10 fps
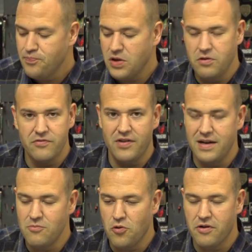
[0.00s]
You can
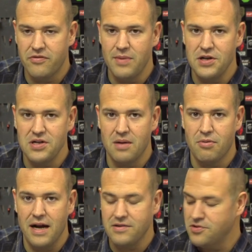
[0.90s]
find more information on
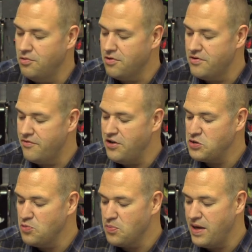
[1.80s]
Practice Score or their
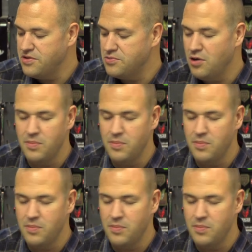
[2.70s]
Facebook page as well.